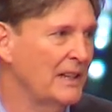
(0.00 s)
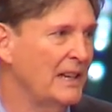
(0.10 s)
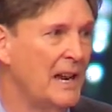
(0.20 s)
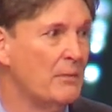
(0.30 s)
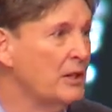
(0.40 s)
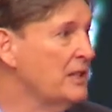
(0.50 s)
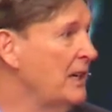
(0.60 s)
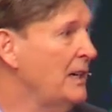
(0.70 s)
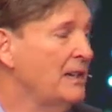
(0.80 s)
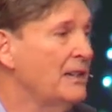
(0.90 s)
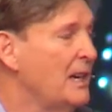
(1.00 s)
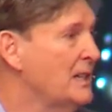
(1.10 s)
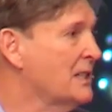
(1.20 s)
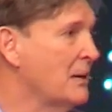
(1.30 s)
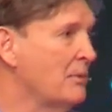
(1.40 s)
And I'm going to tell you today,
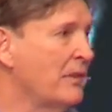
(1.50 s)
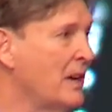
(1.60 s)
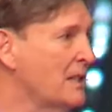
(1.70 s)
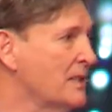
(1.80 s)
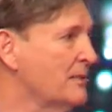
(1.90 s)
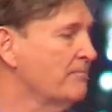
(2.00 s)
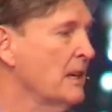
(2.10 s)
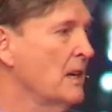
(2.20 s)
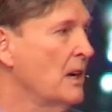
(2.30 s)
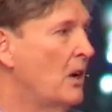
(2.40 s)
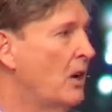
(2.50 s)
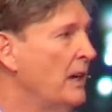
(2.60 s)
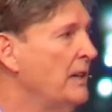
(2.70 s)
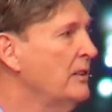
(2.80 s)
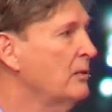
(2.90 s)
some of us are
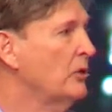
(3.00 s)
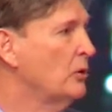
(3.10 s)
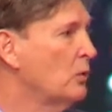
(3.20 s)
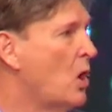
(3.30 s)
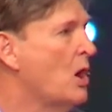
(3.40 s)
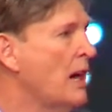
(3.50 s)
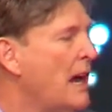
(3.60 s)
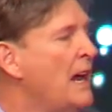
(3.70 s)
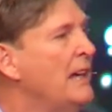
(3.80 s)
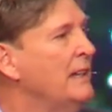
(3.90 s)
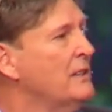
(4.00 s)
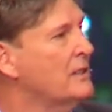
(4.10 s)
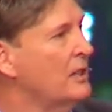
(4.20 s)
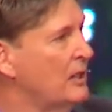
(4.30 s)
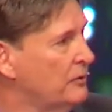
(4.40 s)
in the wrong
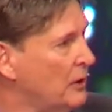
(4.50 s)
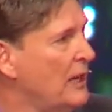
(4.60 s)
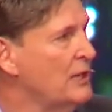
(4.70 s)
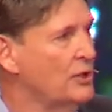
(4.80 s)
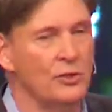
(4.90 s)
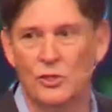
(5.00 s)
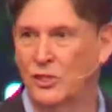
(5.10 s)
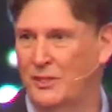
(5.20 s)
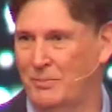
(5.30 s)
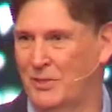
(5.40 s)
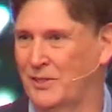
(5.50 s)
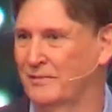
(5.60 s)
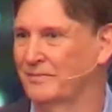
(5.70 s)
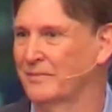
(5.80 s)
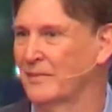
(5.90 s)
kinds of relationships.
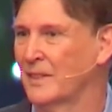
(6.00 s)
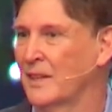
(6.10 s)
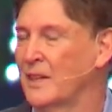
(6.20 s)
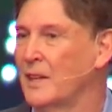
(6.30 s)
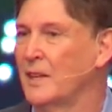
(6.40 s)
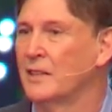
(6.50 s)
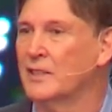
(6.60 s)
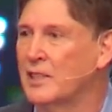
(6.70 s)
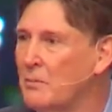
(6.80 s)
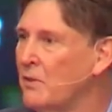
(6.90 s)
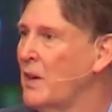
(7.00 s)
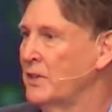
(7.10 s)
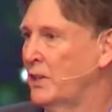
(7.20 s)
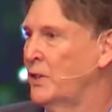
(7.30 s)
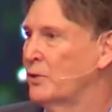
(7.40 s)
Some of
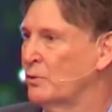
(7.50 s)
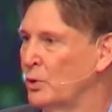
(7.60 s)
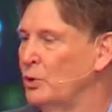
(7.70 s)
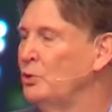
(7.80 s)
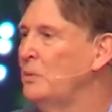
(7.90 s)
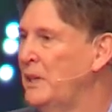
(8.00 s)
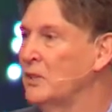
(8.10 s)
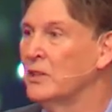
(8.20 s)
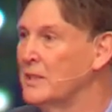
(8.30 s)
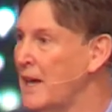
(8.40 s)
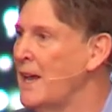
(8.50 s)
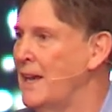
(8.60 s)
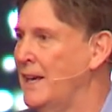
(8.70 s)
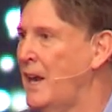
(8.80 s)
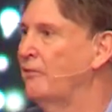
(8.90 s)
us in this room here
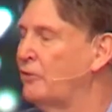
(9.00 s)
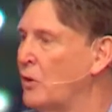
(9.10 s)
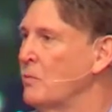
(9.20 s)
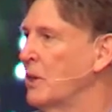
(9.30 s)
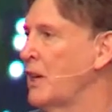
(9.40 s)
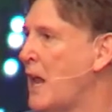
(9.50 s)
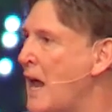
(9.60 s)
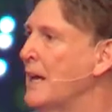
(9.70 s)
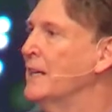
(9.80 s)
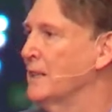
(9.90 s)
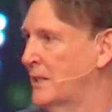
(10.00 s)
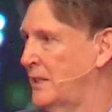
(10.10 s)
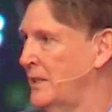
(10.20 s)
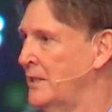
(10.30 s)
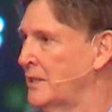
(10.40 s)
today have formed
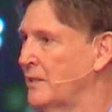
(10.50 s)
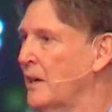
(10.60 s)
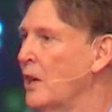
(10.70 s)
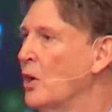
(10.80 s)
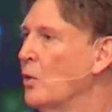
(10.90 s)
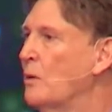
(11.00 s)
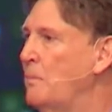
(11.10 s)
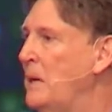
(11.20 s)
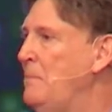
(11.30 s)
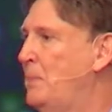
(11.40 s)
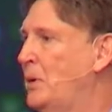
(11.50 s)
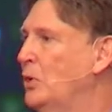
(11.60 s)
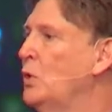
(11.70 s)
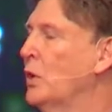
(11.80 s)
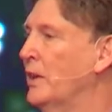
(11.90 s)
alliances with people
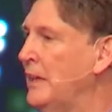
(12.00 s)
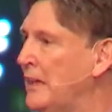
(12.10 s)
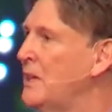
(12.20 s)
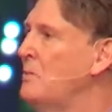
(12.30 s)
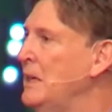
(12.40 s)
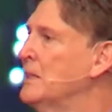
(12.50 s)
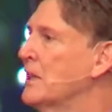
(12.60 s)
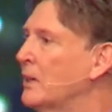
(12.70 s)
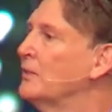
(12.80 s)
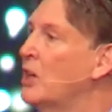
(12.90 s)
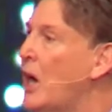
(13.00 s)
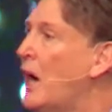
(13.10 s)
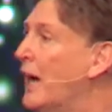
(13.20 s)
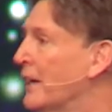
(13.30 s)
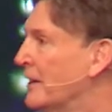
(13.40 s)
who are the enemies of
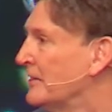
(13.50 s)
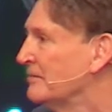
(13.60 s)
God.